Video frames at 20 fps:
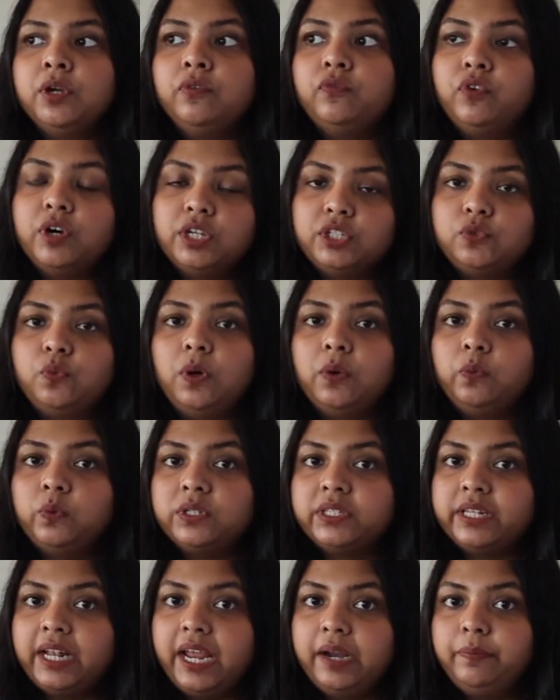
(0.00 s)
First one
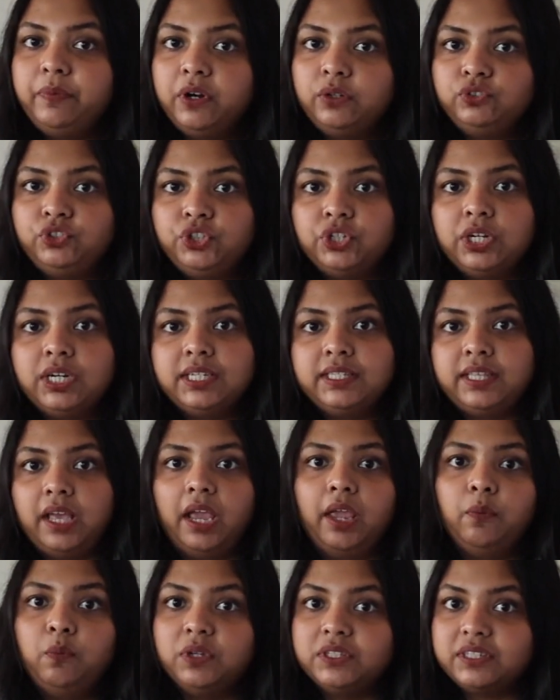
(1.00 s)
was light brown sugar,
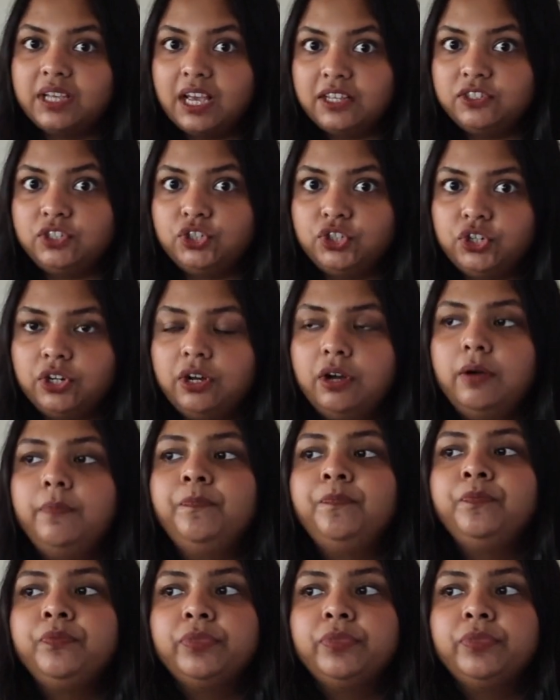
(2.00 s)
second was castor sugar.